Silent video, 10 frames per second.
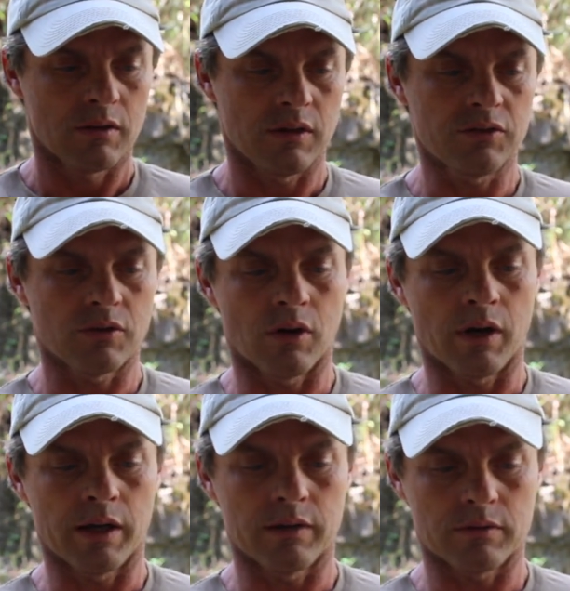This
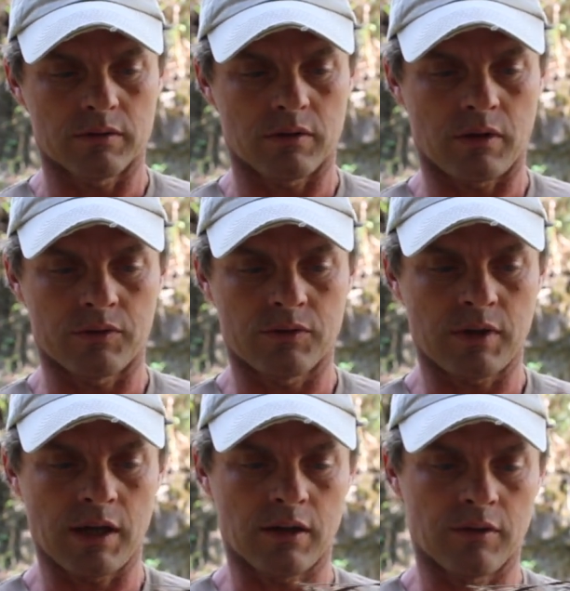guy I've
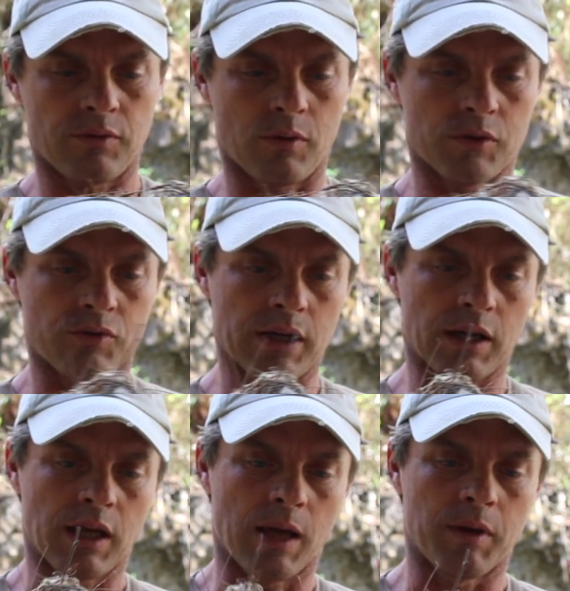taken from the
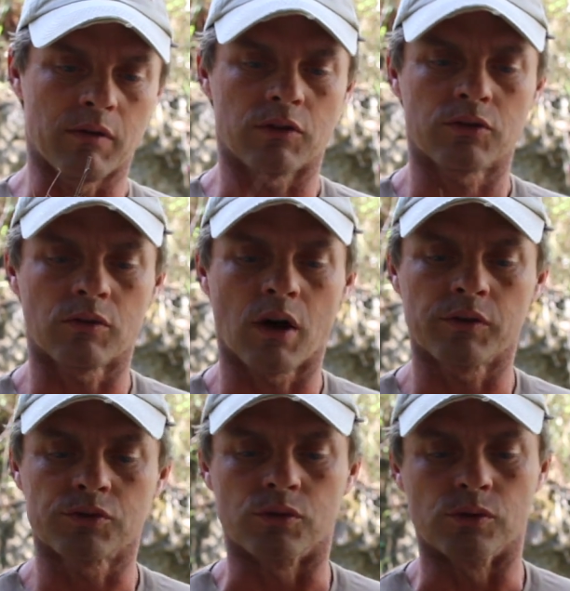tracker camp here at the
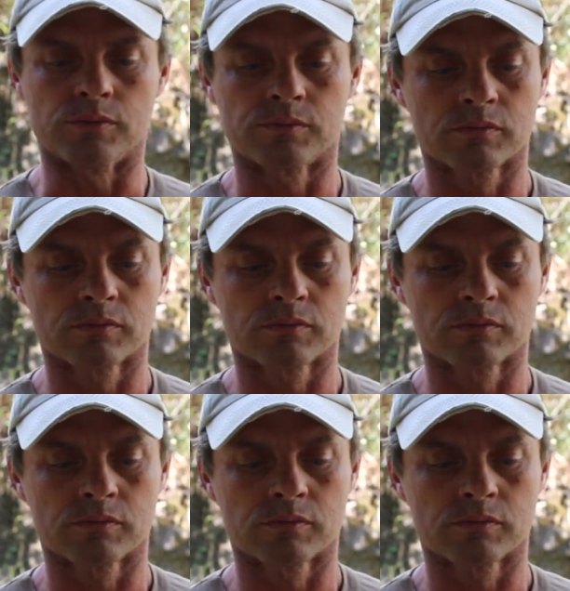survival school,